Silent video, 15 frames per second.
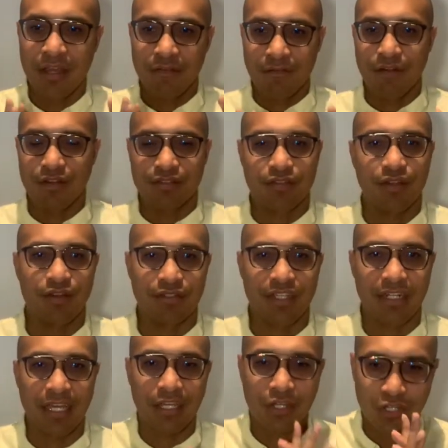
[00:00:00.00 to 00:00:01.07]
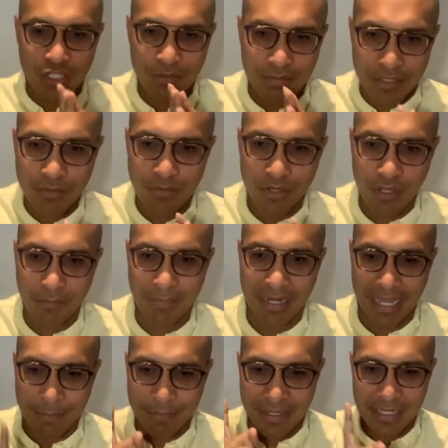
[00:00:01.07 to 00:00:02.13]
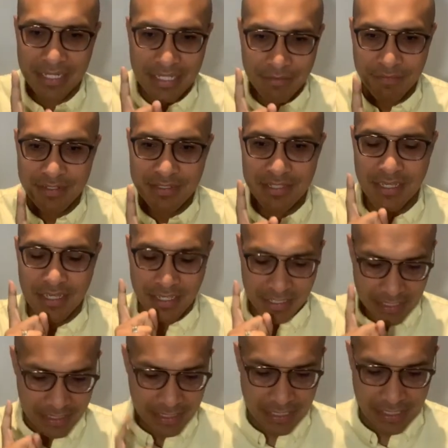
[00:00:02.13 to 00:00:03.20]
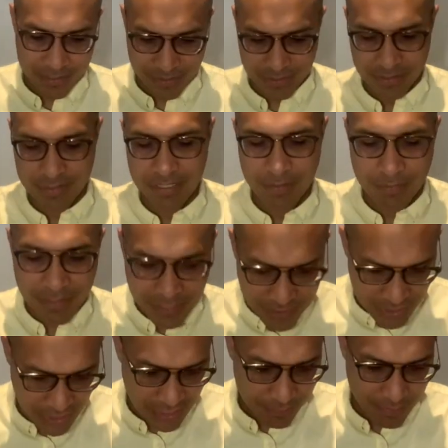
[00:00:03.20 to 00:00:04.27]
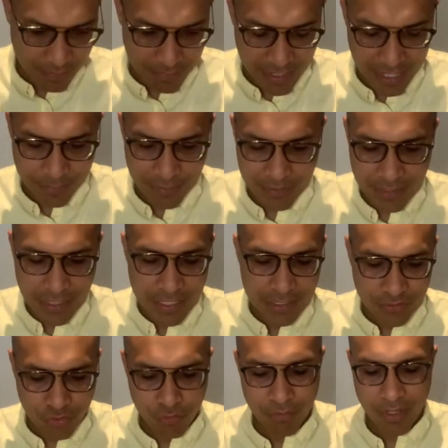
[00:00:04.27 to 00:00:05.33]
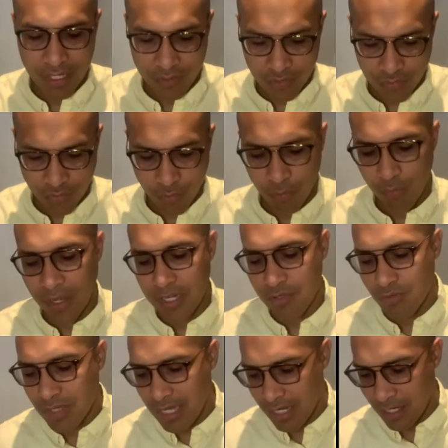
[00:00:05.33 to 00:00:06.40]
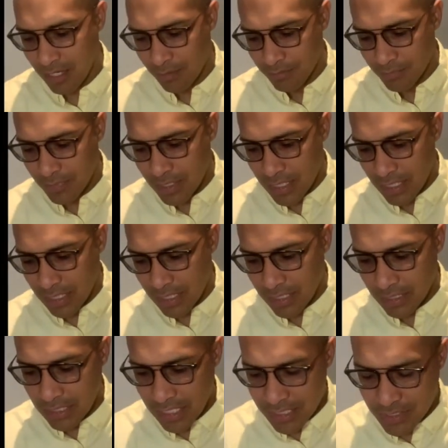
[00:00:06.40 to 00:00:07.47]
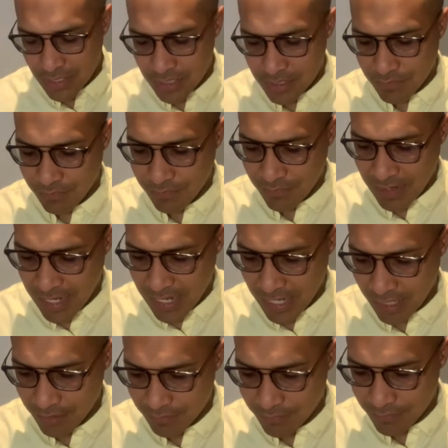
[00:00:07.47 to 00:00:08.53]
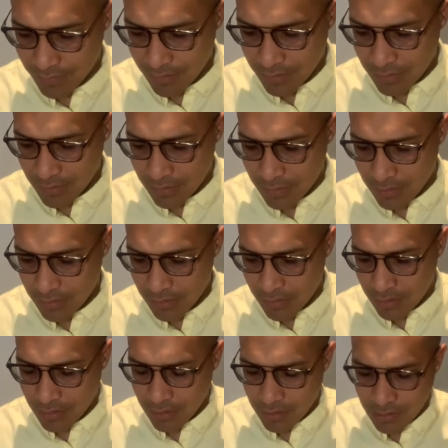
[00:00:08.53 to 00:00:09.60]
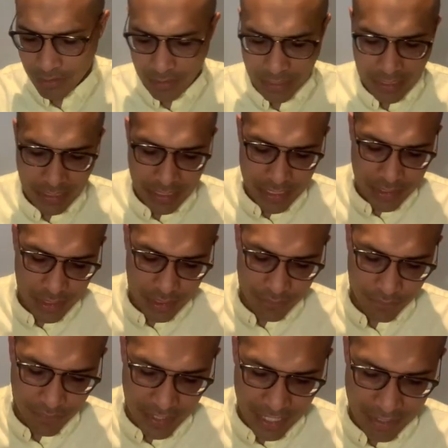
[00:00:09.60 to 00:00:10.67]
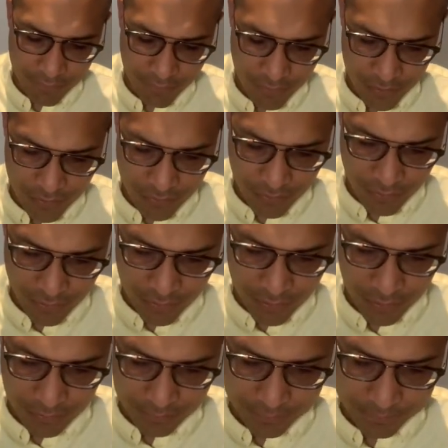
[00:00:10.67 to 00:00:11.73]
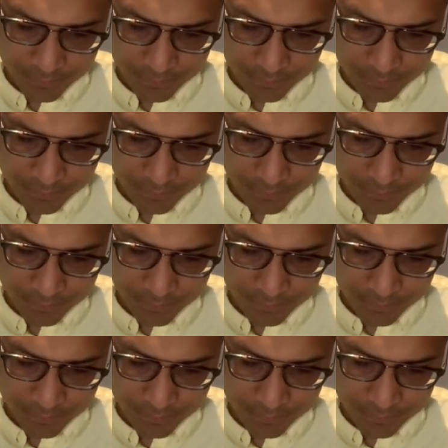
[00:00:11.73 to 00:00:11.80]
verse 13. I could be wrong, but I believe it's Galatians. Let me just check in my Bible to make sure while you get it up. Galatians 5 verse 13.